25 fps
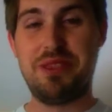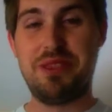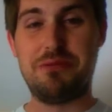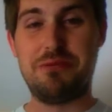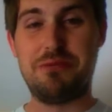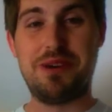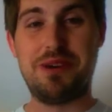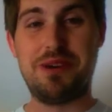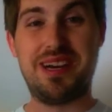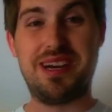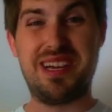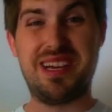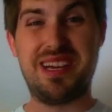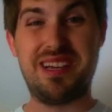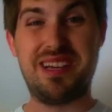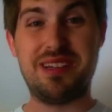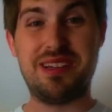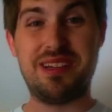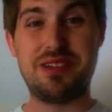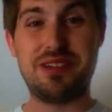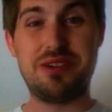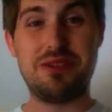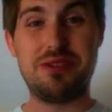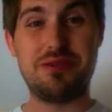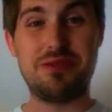Why
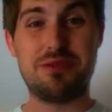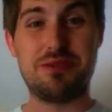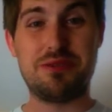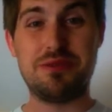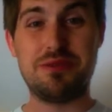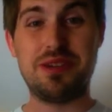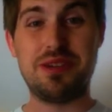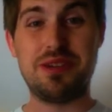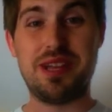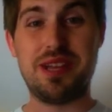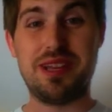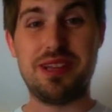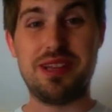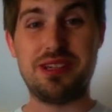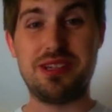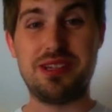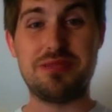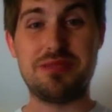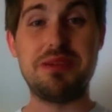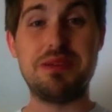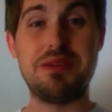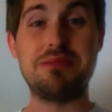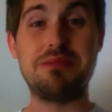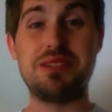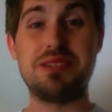go through it and just
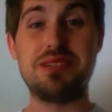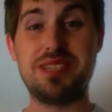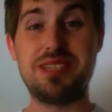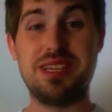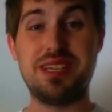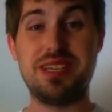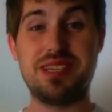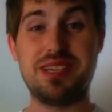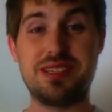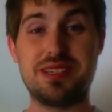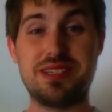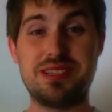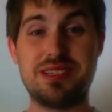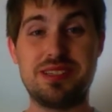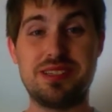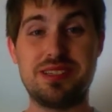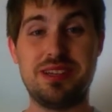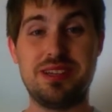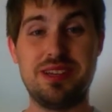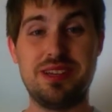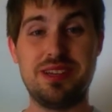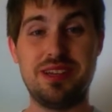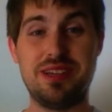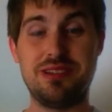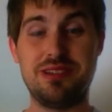make mistakes
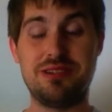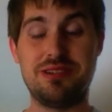and